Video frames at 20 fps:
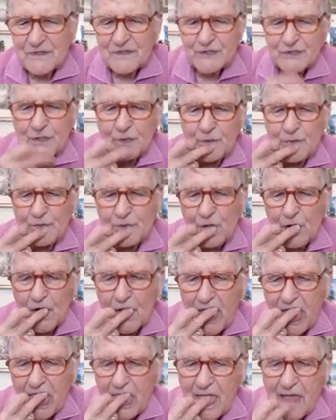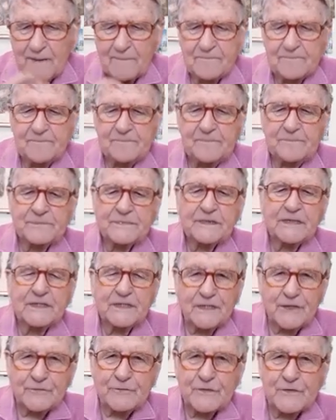So we've got
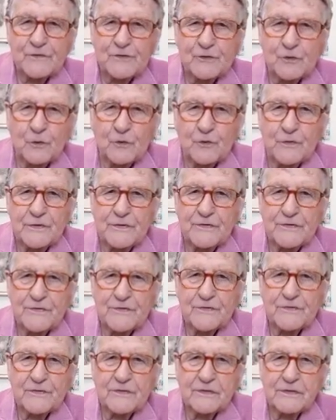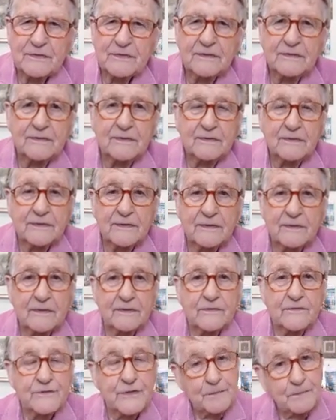different stories
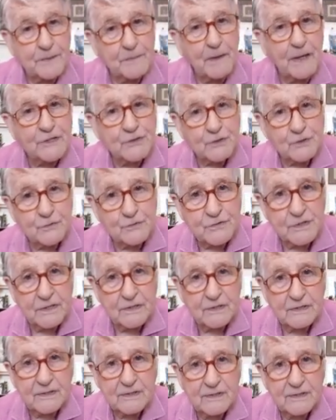simply by changing